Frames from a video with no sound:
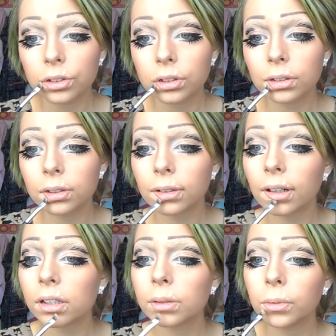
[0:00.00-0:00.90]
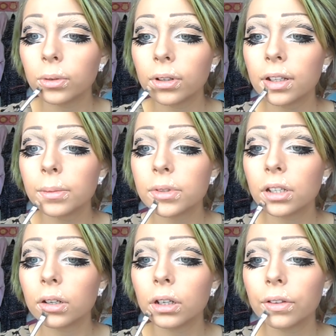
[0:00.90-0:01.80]
She's got quite small
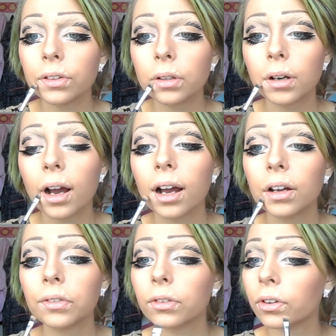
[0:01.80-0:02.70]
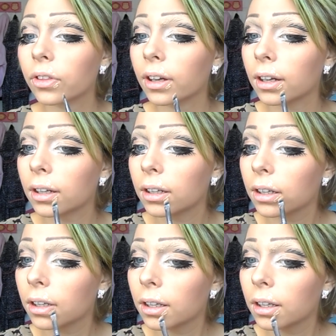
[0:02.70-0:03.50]
lips, so if you have got that